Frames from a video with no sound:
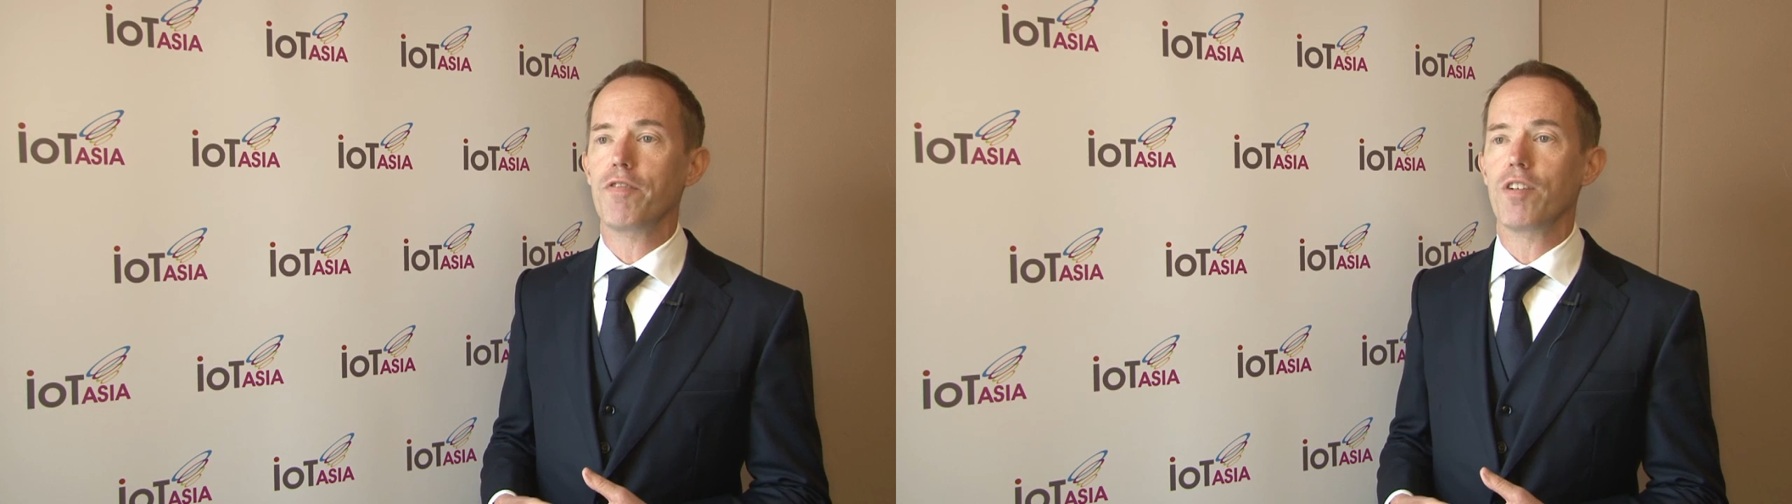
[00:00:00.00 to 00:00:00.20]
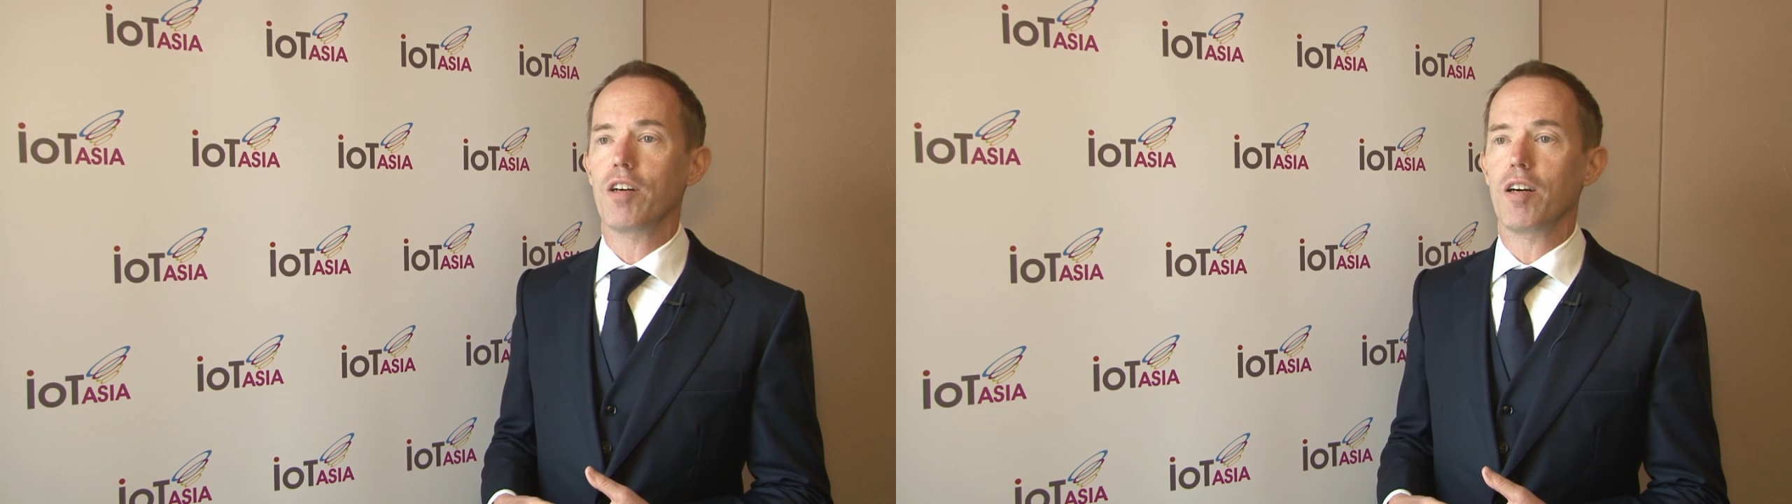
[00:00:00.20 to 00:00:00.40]

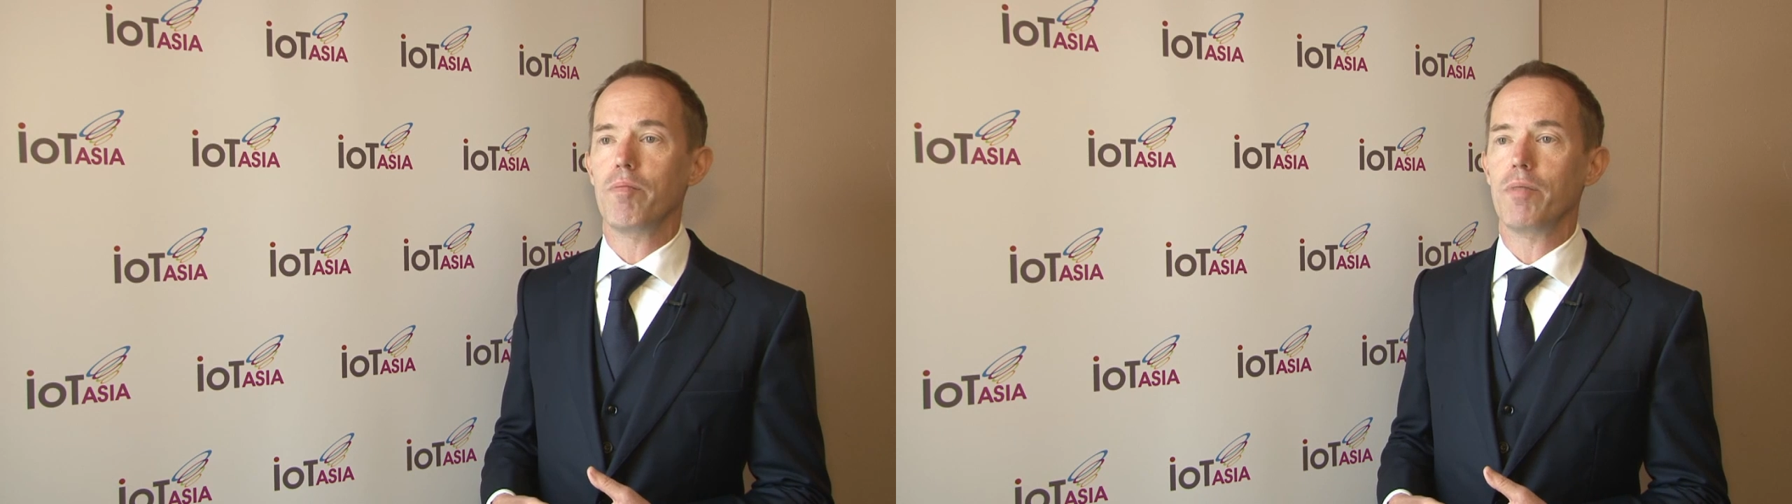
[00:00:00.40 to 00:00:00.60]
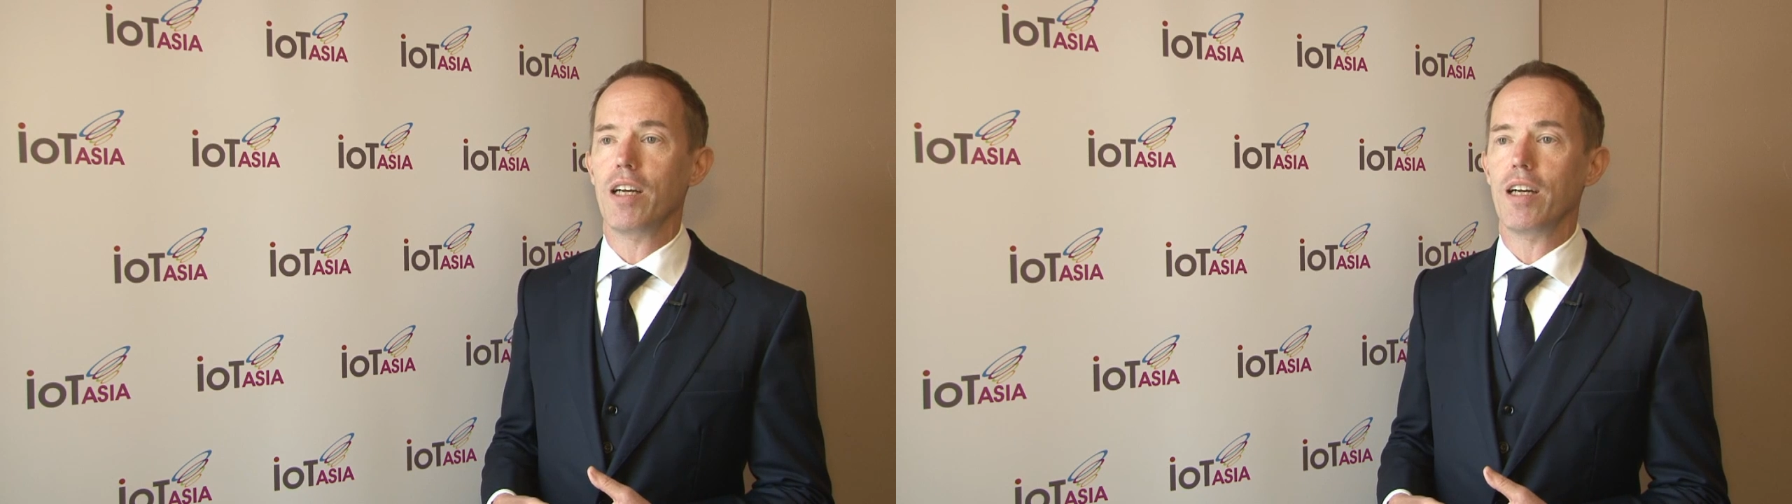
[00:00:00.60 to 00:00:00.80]

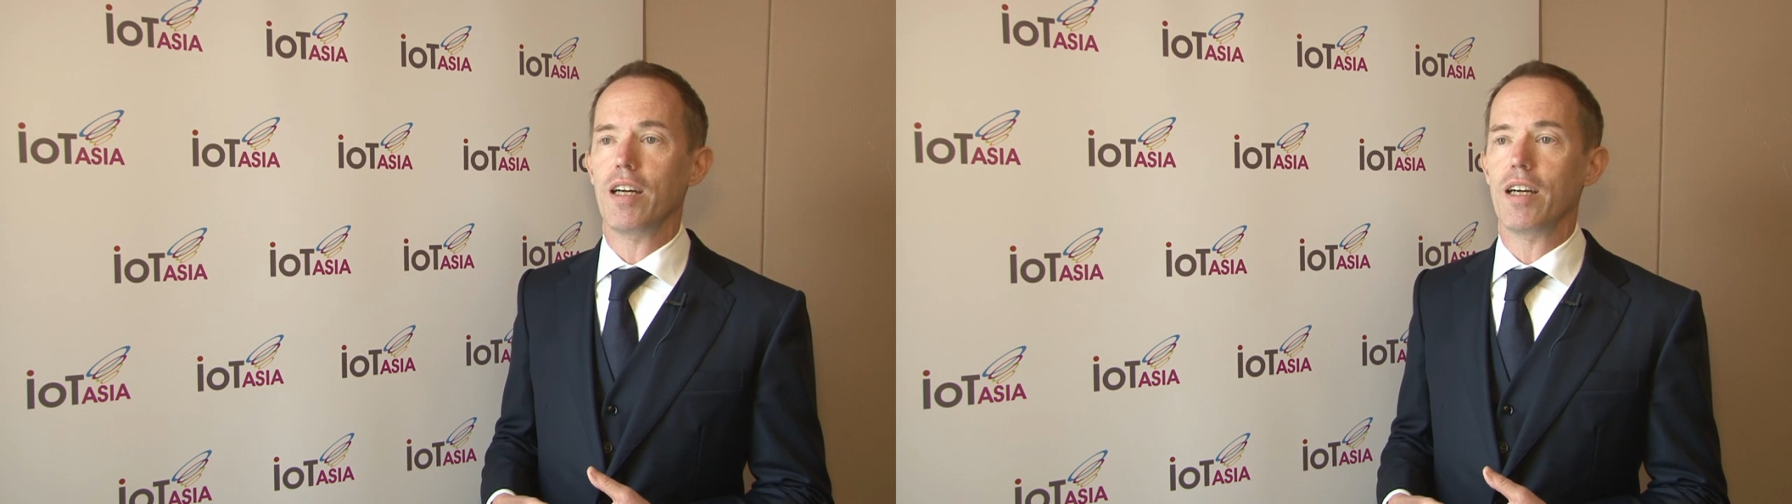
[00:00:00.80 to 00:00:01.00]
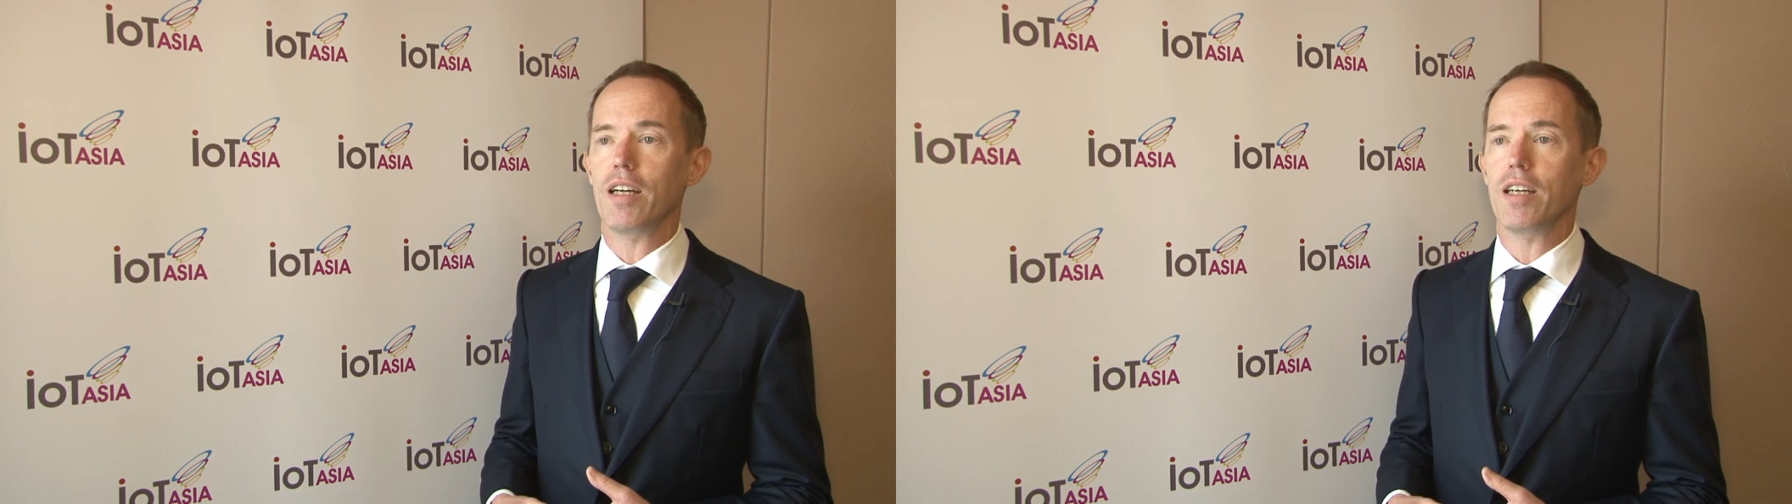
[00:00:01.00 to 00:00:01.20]
from
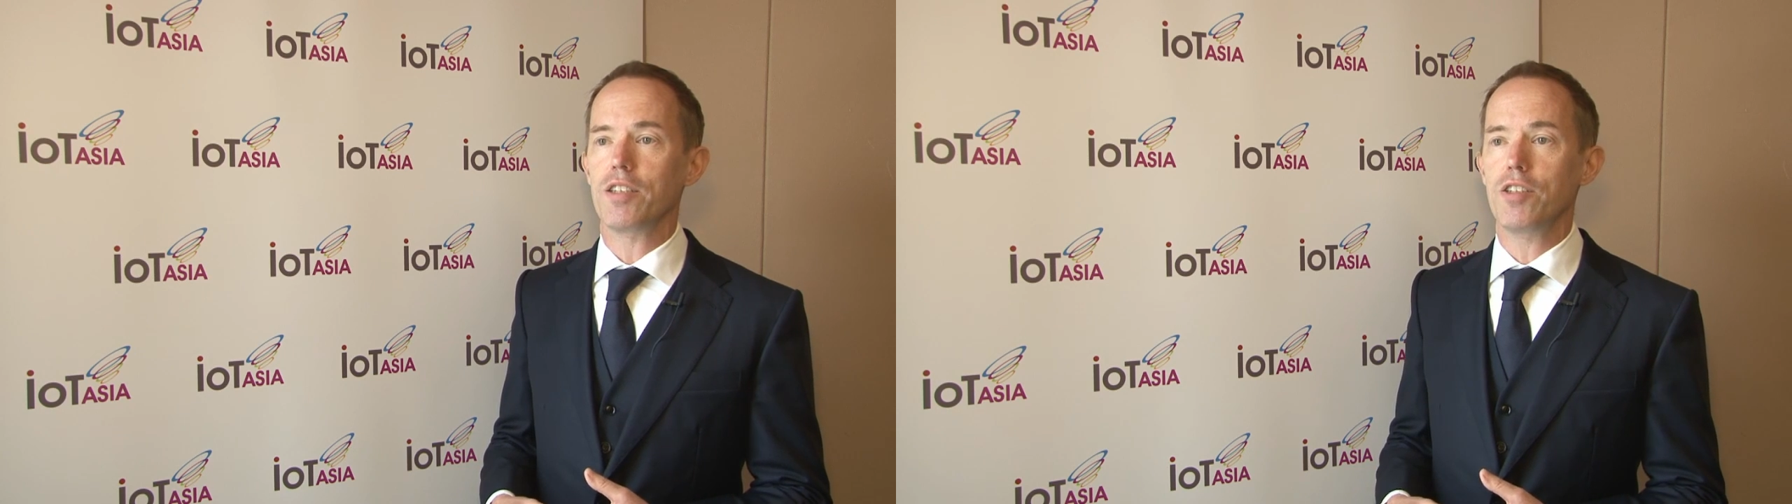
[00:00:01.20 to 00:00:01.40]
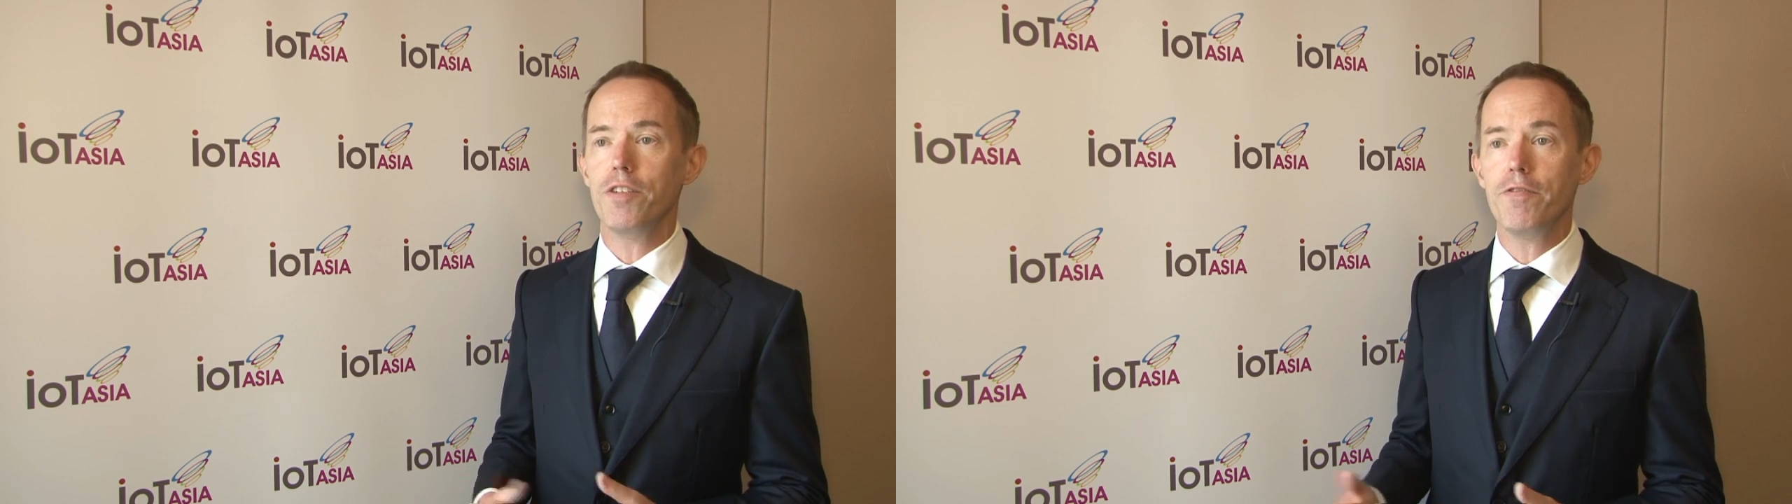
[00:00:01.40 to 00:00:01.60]

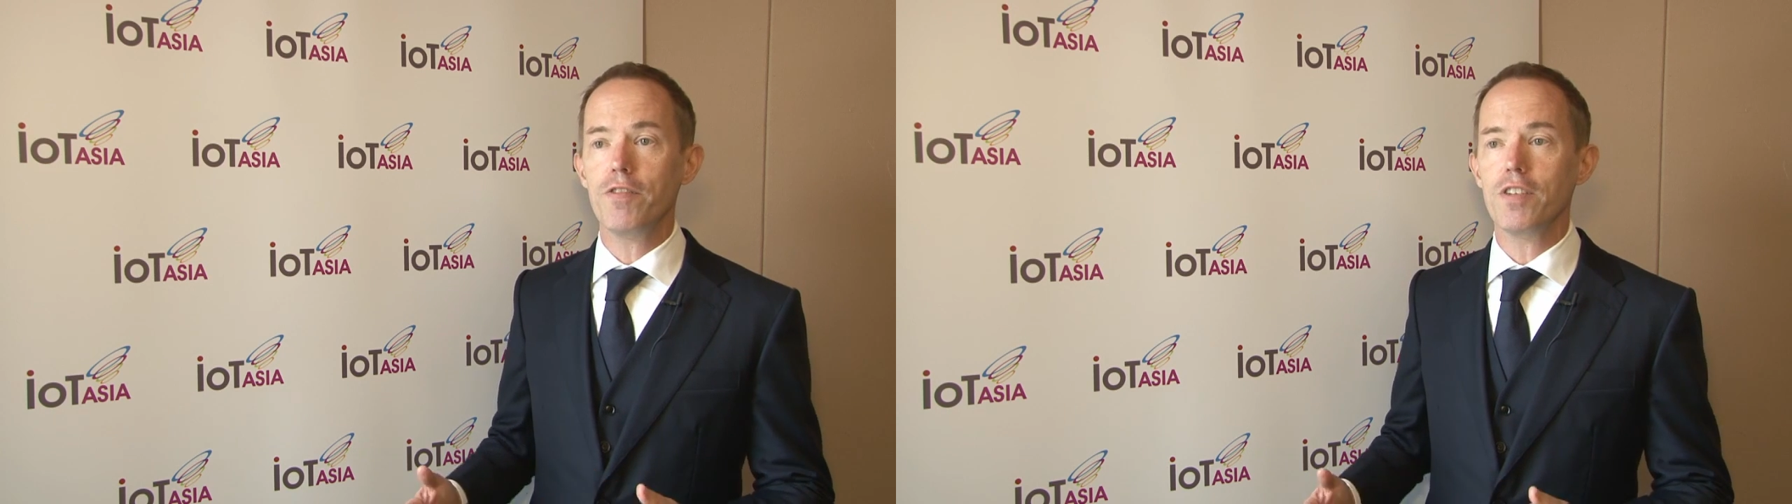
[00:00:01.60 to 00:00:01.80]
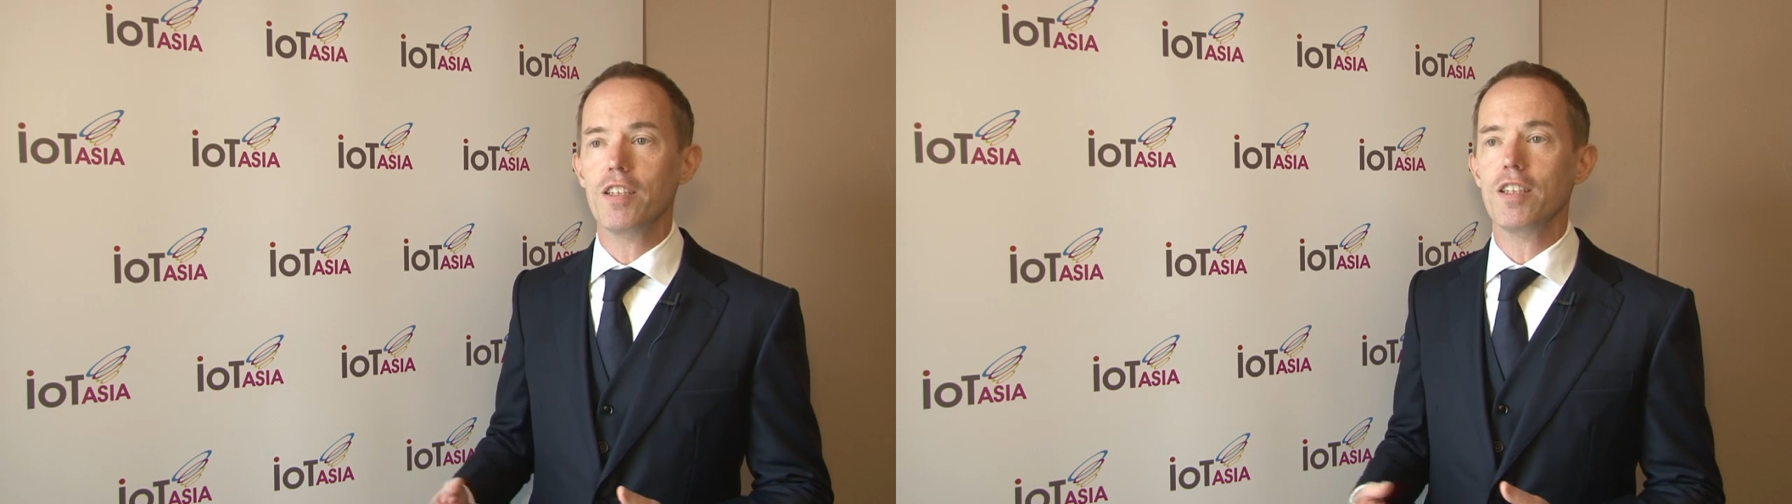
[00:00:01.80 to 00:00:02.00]
TIFF,
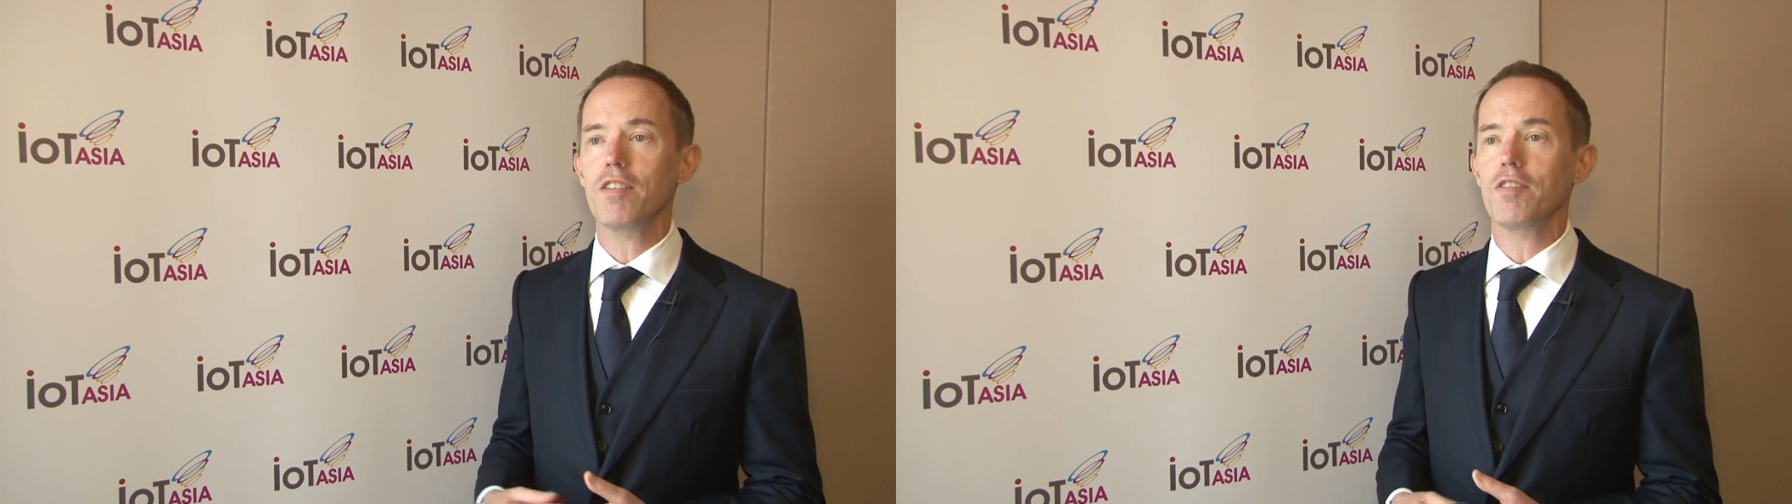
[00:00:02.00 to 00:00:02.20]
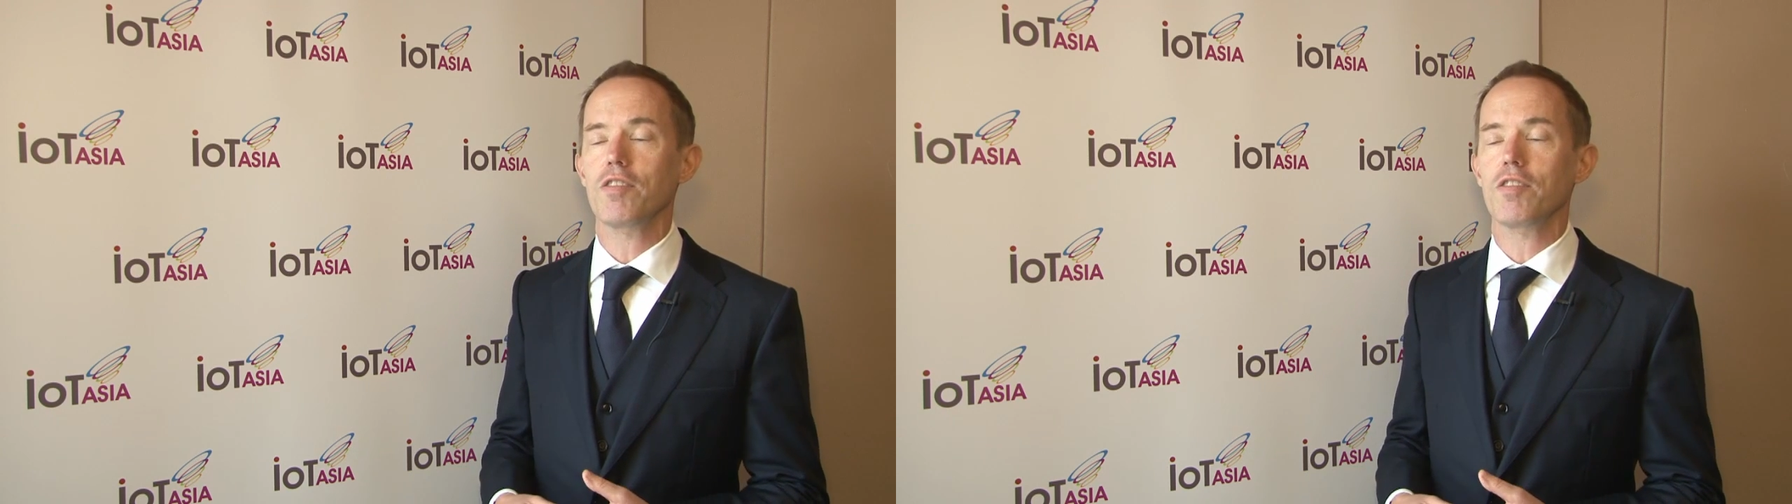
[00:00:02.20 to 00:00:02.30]
you know.